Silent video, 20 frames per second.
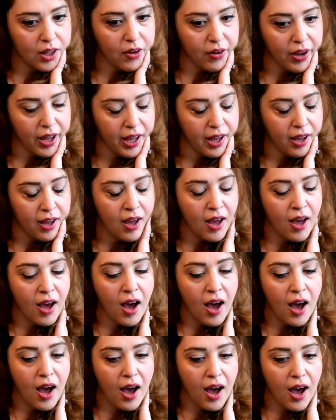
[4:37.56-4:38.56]
Okay.
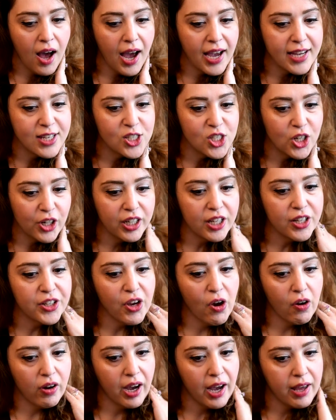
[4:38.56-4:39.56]
I started
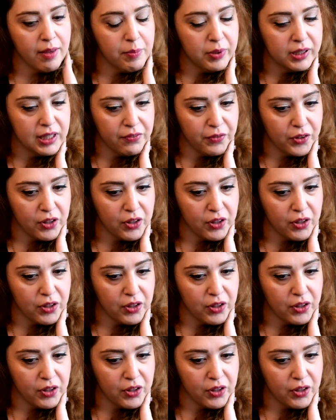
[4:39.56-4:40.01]
yoga, I believe,